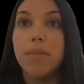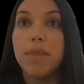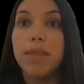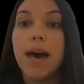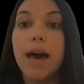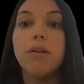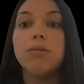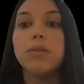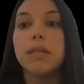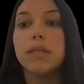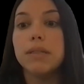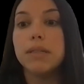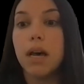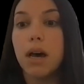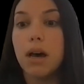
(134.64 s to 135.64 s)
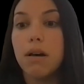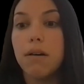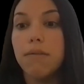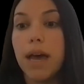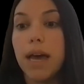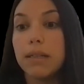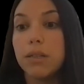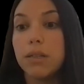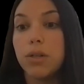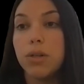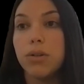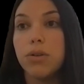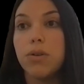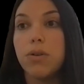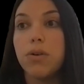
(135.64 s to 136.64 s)
thousands of
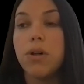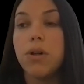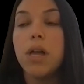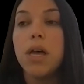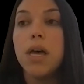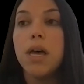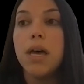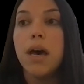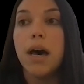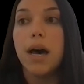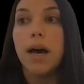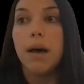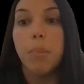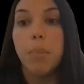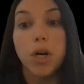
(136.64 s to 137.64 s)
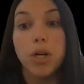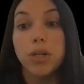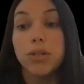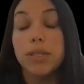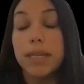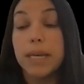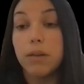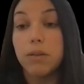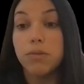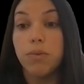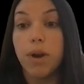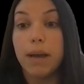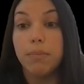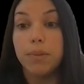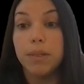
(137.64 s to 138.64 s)
external partner sales
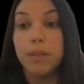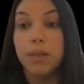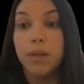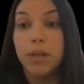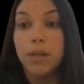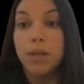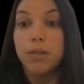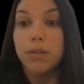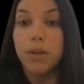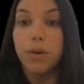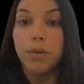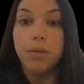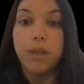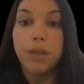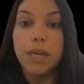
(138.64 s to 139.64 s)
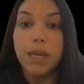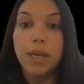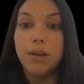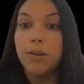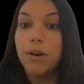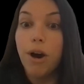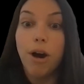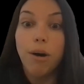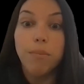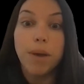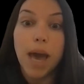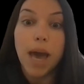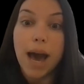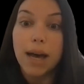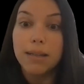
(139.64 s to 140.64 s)
reps. So think
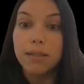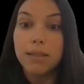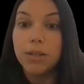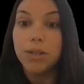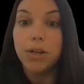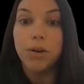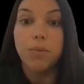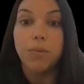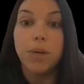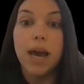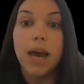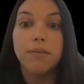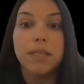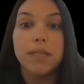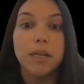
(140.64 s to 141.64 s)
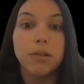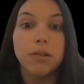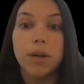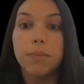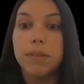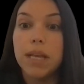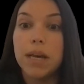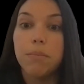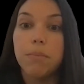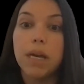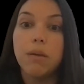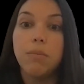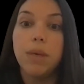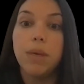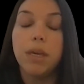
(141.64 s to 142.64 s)
Comcast, we have sales reps that
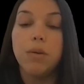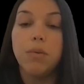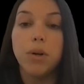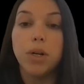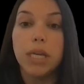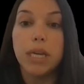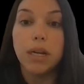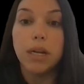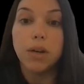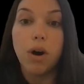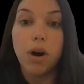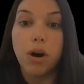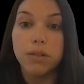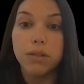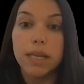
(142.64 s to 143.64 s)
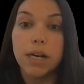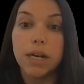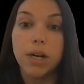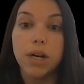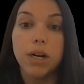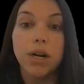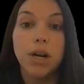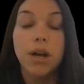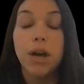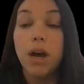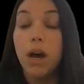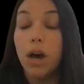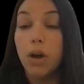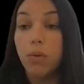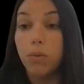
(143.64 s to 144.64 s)
might be working in a call center,
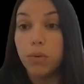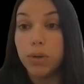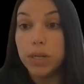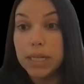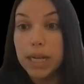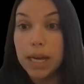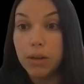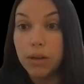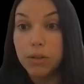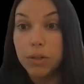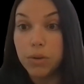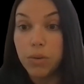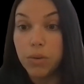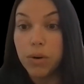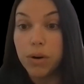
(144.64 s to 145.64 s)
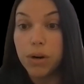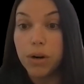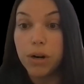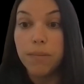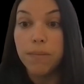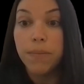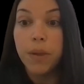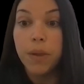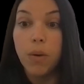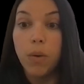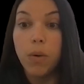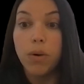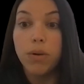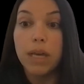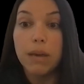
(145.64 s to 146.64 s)
a retail store,
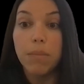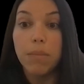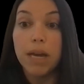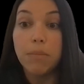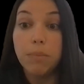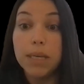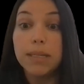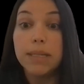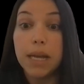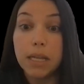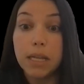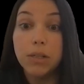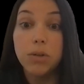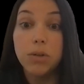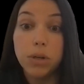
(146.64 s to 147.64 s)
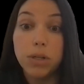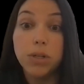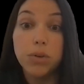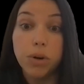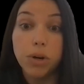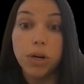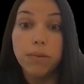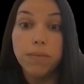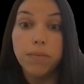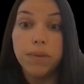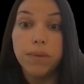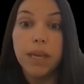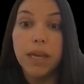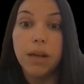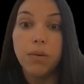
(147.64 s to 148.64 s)
or they might be selling door to door.
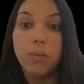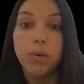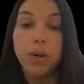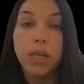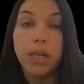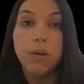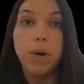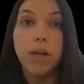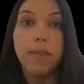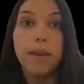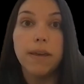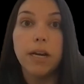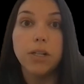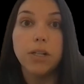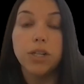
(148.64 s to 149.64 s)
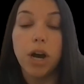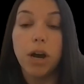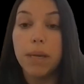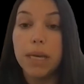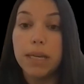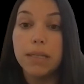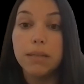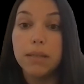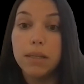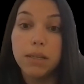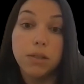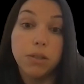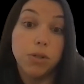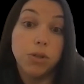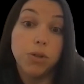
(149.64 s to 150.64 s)
And really what their job
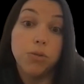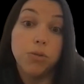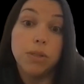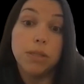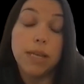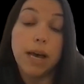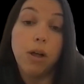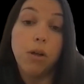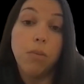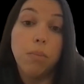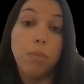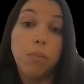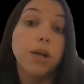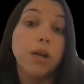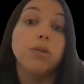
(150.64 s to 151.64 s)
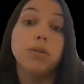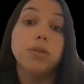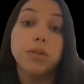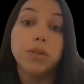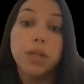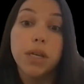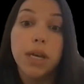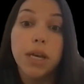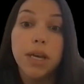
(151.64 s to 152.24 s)
is to sell bundles.